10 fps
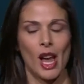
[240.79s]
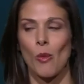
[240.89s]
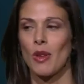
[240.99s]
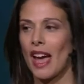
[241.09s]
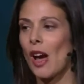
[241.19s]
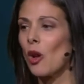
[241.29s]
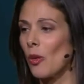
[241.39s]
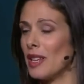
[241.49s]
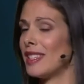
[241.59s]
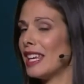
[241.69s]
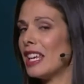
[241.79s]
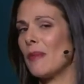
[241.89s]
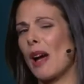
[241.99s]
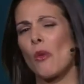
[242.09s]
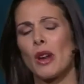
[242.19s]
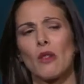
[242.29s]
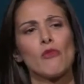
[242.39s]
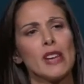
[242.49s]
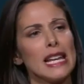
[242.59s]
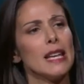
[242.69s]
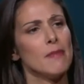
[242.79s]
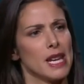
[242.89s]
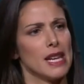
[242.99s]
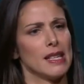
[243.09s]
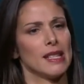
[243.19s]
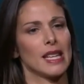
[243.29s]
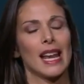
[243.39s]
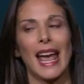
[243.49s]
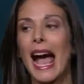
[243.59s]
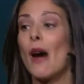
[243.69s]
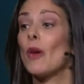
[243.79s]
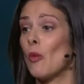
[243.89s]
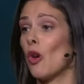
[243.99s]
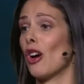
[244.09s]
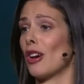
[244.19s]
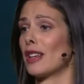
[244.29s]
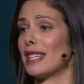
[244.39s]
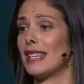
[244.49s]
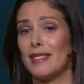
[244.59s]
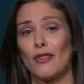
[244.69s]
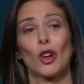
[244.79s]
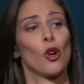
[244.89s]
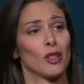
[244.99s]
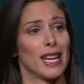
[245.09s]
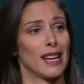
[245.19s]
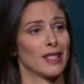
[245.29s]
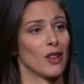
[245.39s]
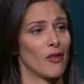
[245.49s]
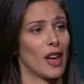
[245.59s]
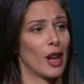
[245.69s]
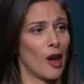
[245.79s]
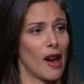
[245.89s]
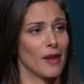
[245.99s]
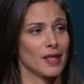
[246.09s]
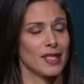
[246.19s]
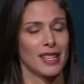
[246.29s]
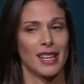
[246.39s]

without always thinking about what it really means and how it works in different contexts of our lives.